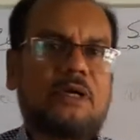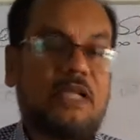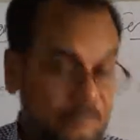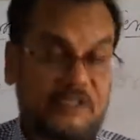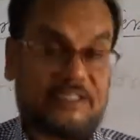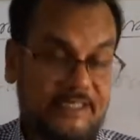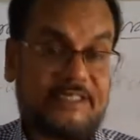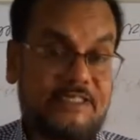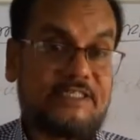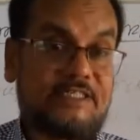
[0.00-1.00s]
If the
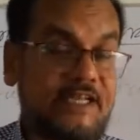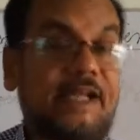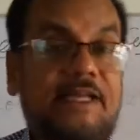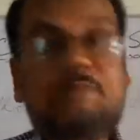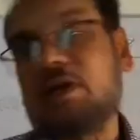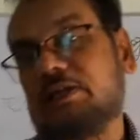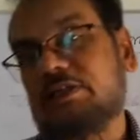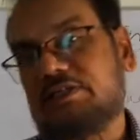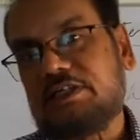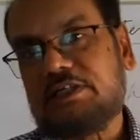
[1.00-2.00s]
sentence is negative,
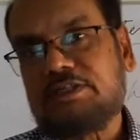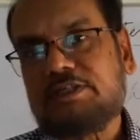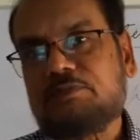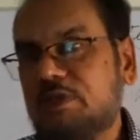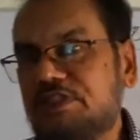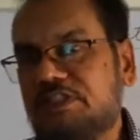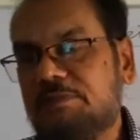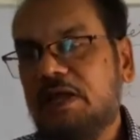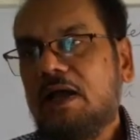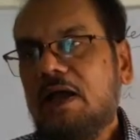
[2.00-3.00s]
another sentence is
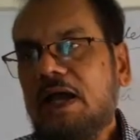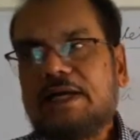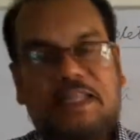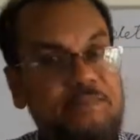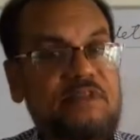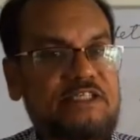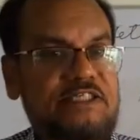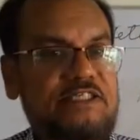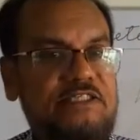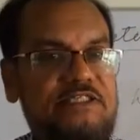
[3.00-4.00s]
positive, and if the
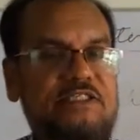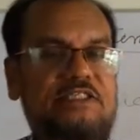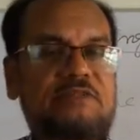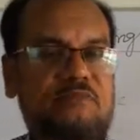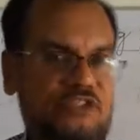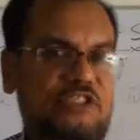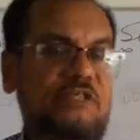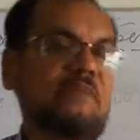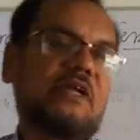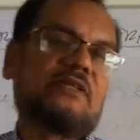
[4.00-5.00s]
sentence is
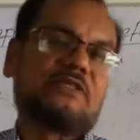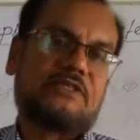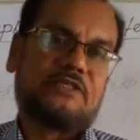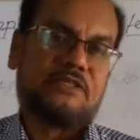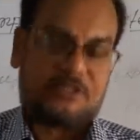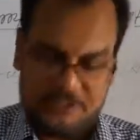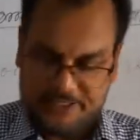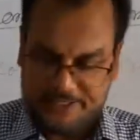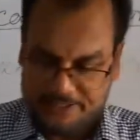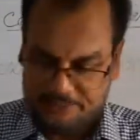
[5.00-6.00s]
positive, another sentence is
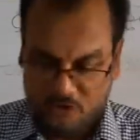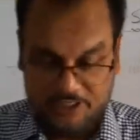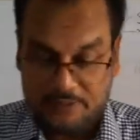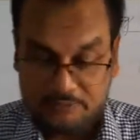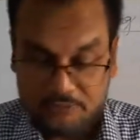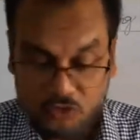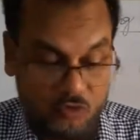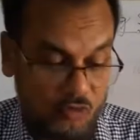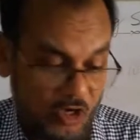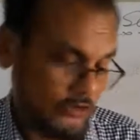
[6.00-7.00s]
negative. Okay,
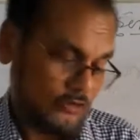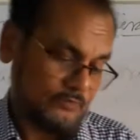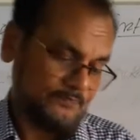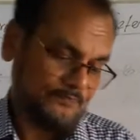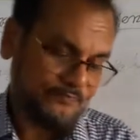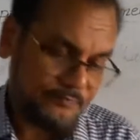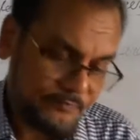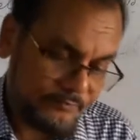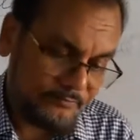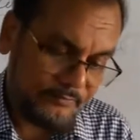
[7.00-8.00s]
though, although.
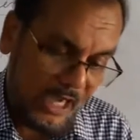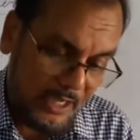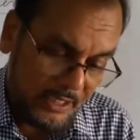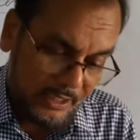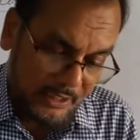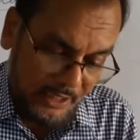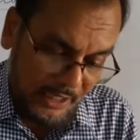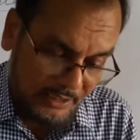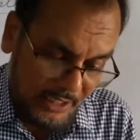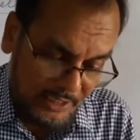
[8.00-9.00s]

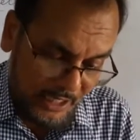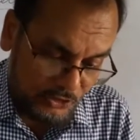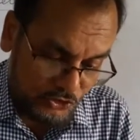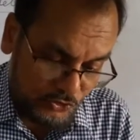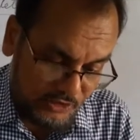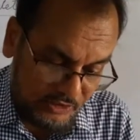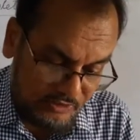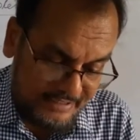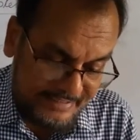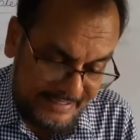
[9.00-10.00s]
I like to
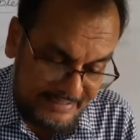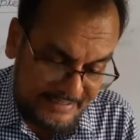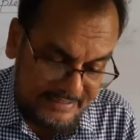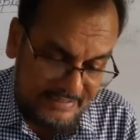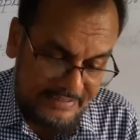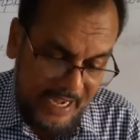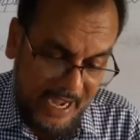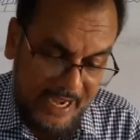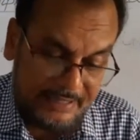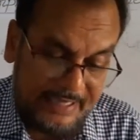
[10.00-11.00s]
use since
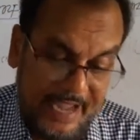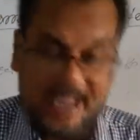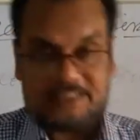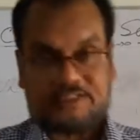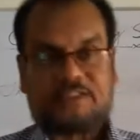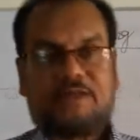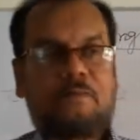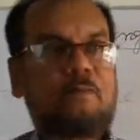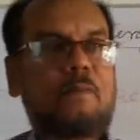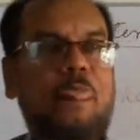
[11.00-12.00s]
and as.
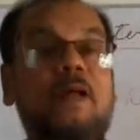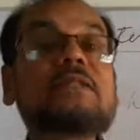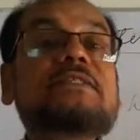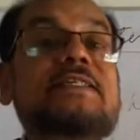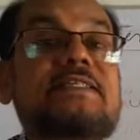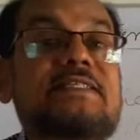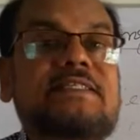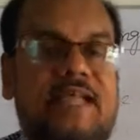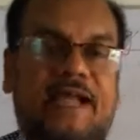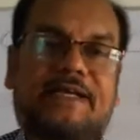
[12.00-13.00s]

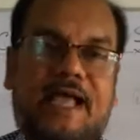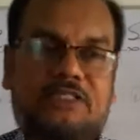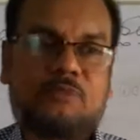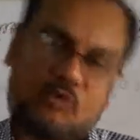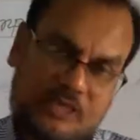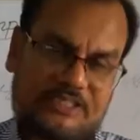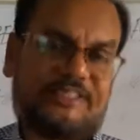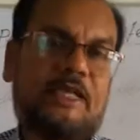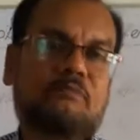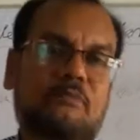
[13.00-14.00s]
Since and as, both are
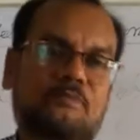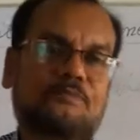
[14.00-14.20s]
same.